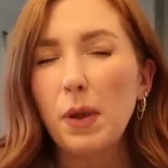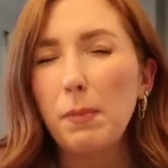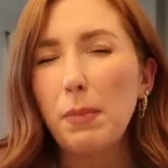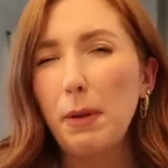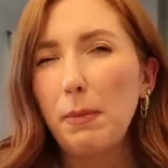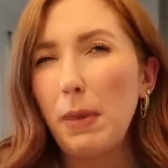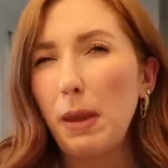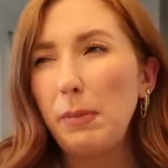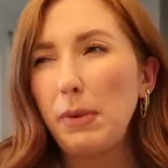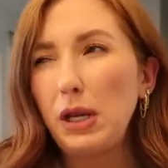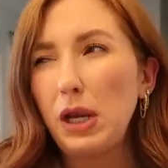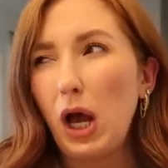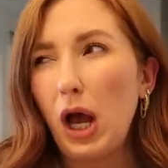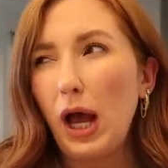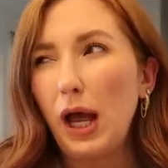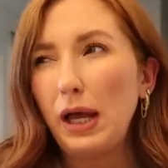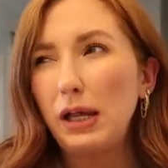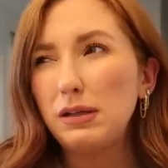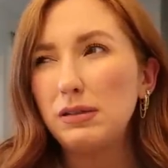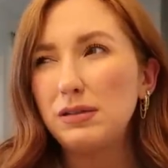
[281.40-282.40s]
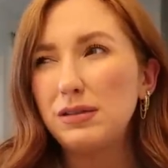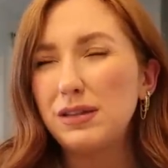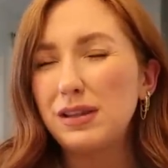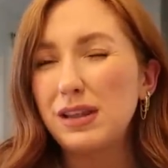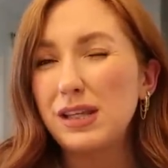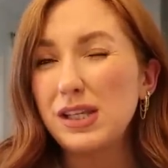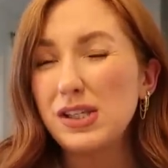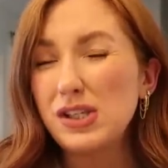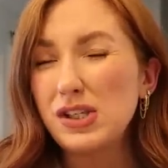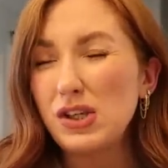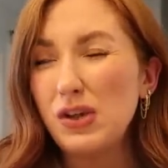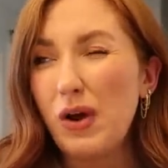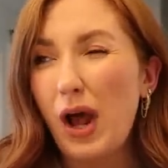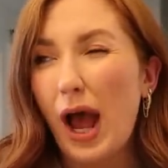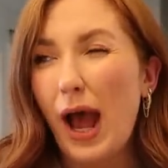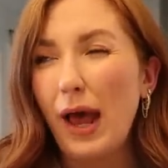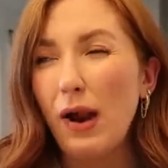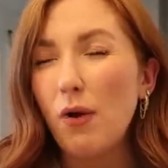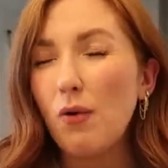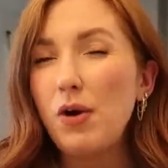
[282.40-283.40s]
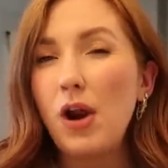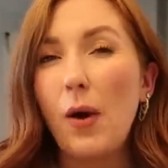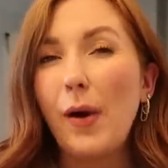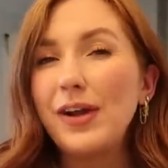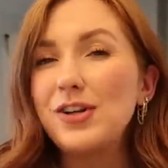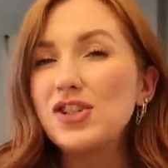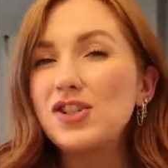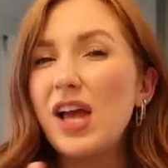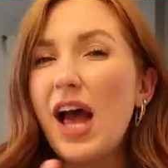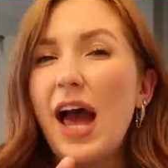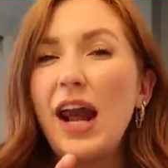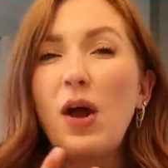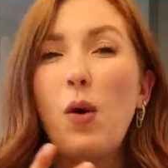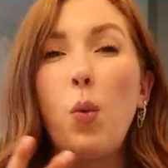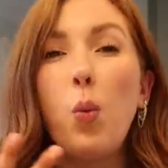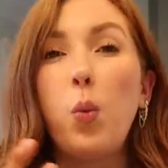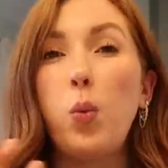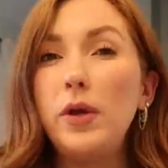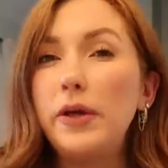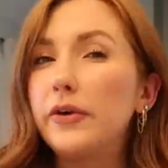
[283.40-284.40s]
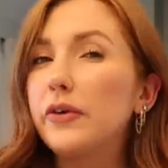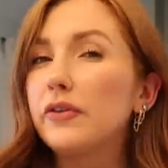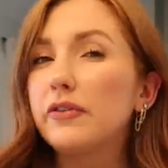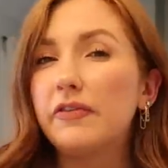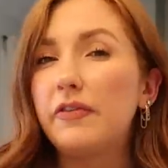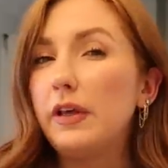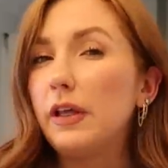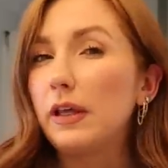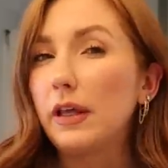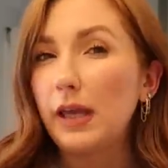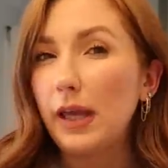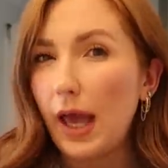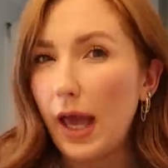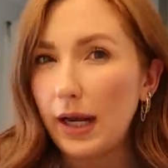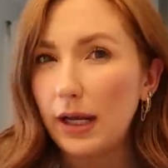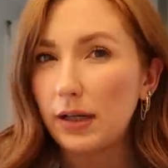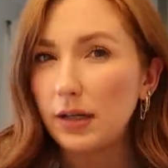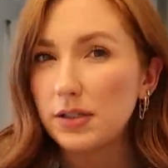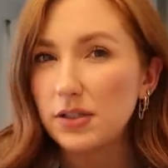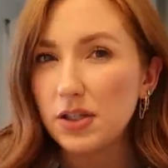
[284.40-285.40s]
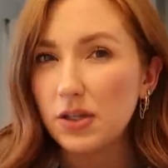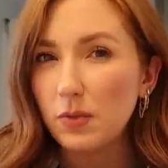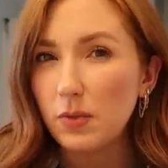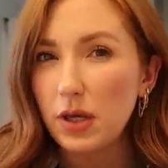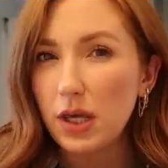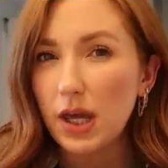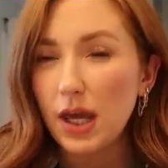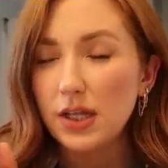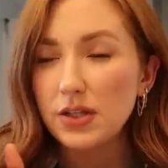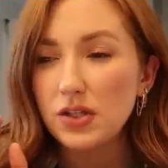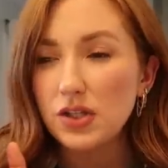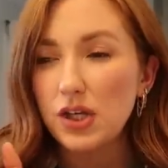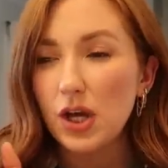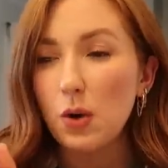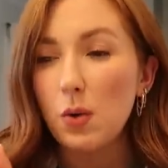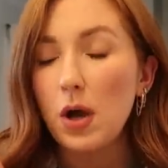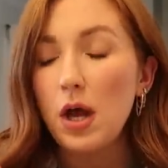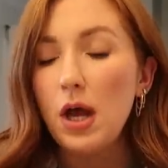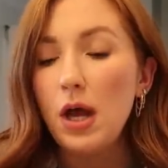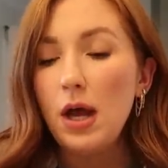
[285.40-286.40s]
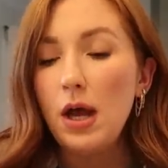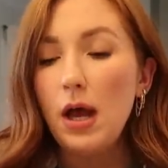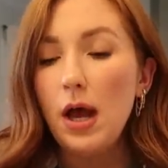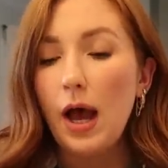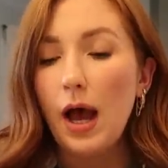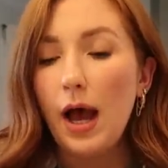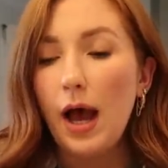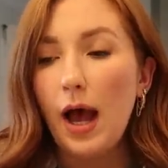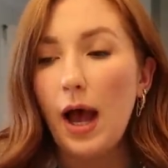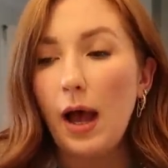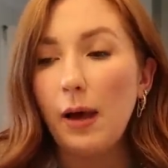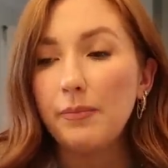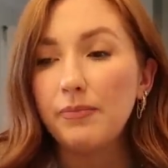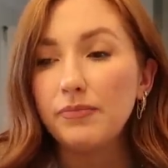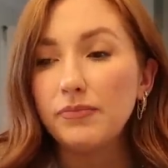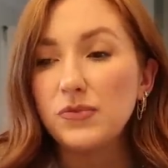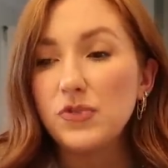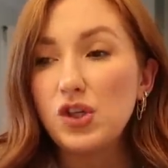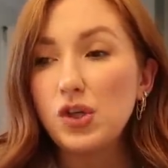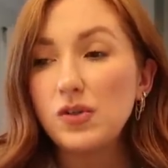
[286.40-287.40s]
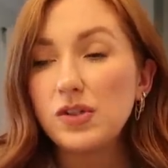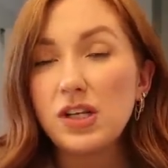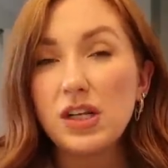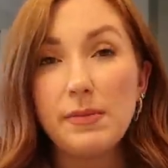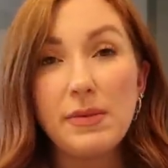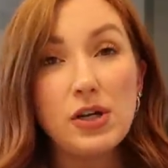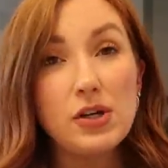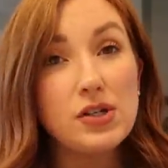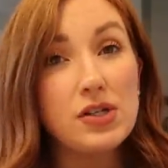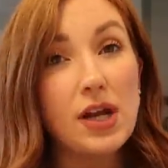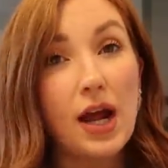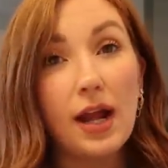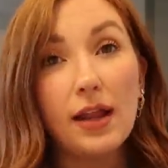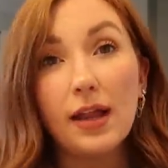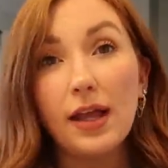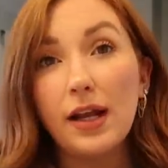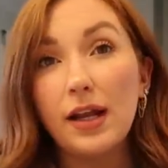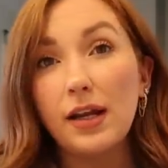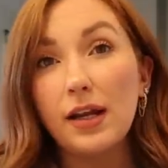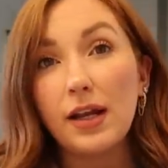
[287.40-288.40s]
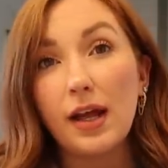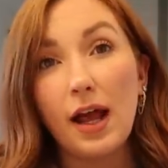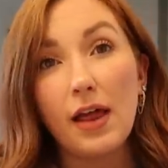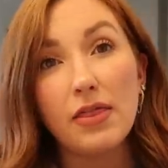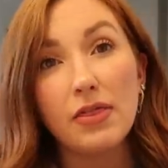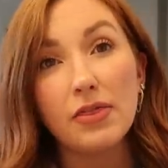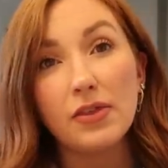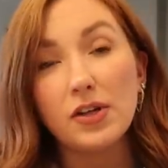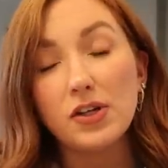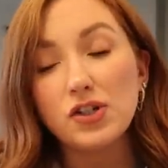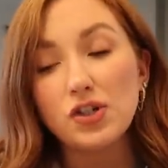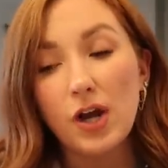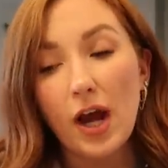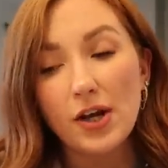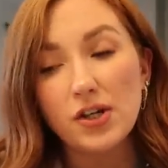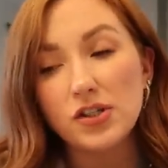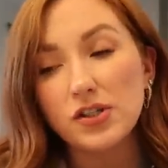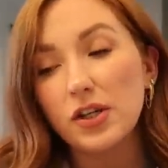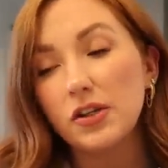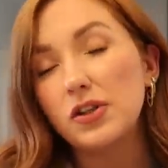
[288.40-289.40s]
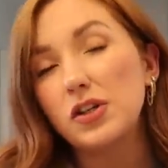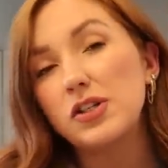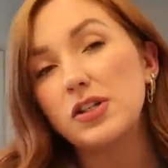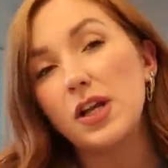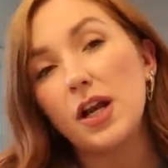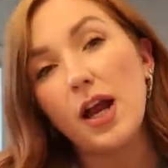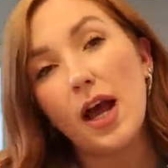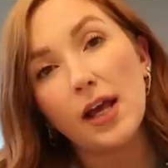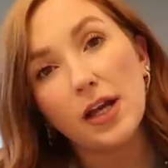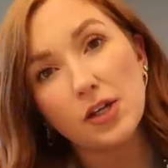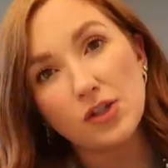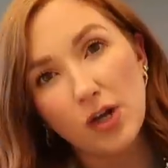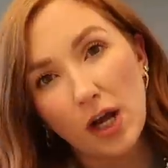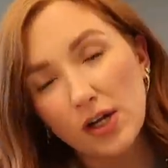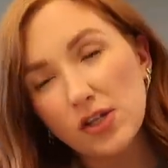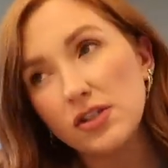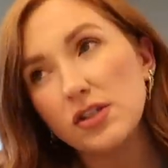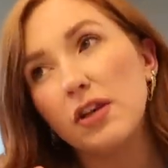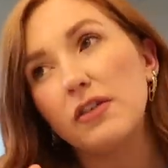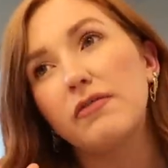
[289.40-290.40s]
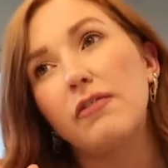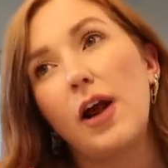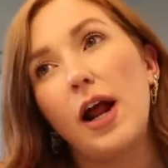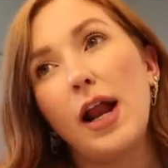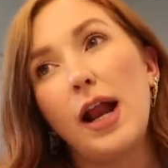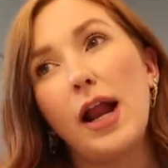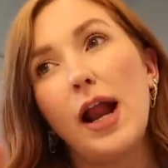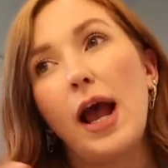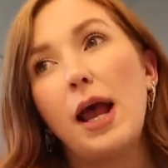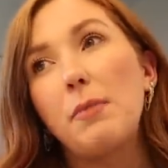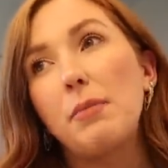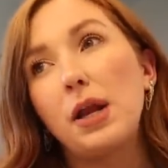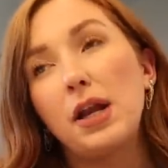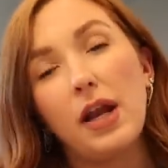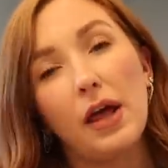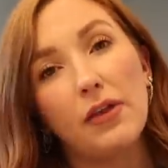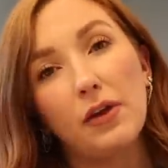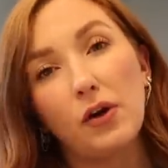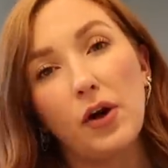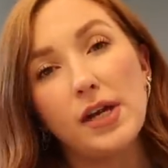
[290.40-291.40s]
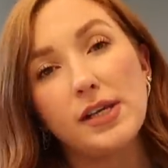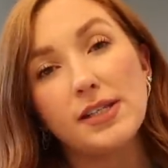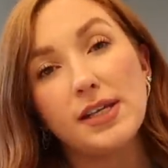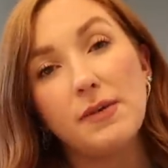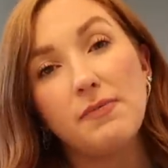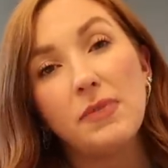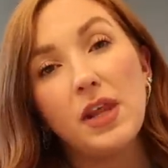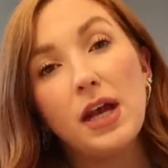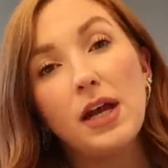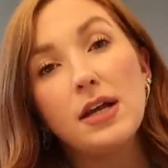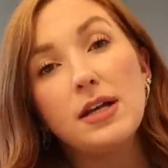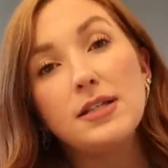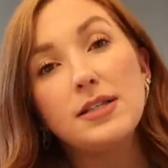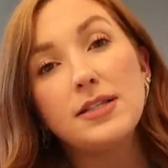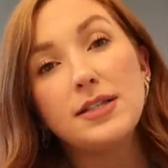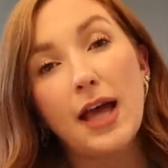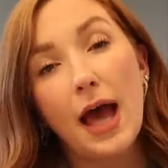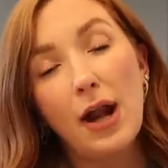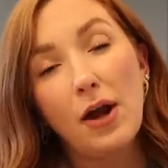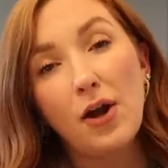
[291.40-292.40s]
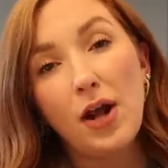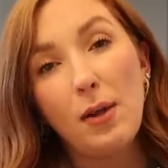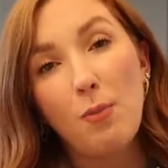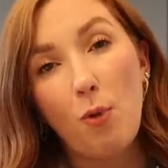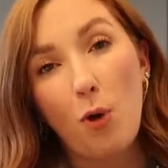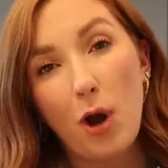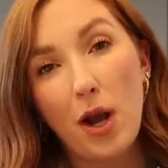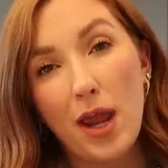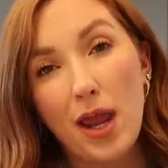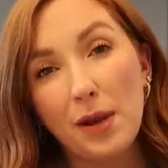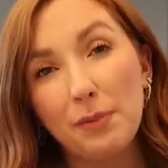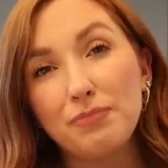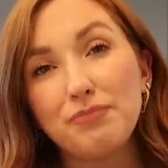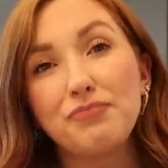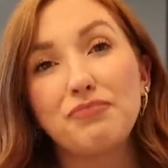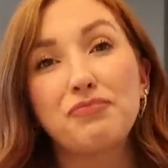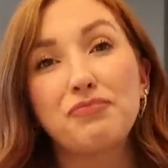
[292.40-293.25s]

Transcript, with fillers: but maybe not this suit, I don't know. I just had a weird feeling headed into the weekend. So um, two centimeters dilated. Again, contractions on Thursday night, contractions on Friday night, but nothing crazy. Saturday morning,